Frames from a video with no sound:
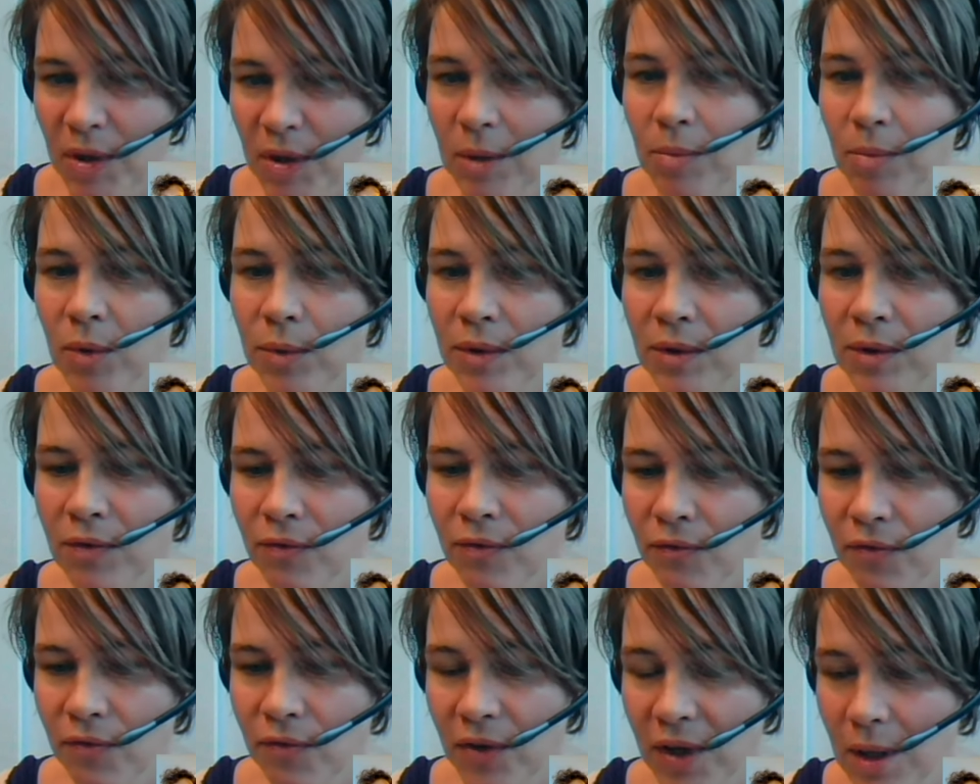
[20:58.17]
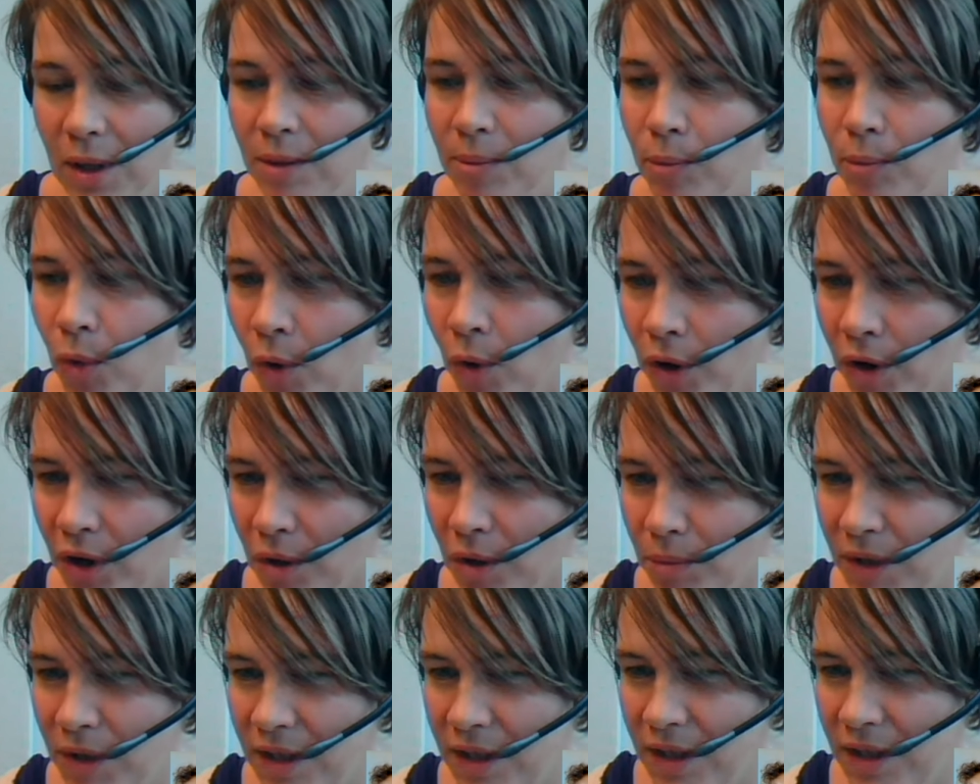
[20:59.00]
People will feel more
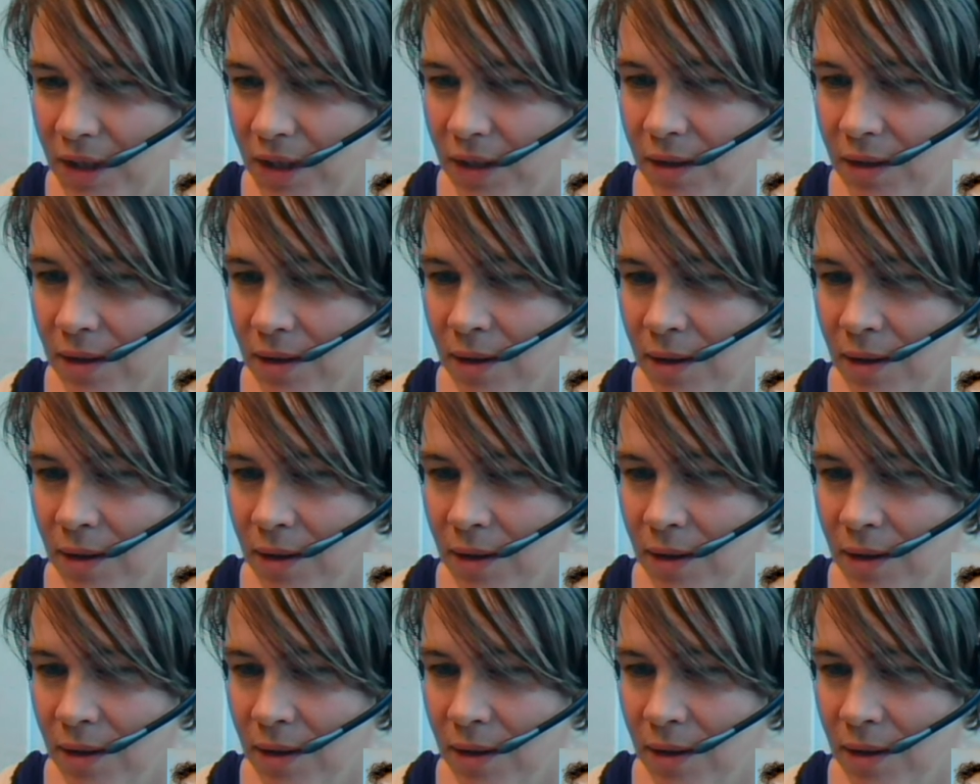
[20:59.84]
committed.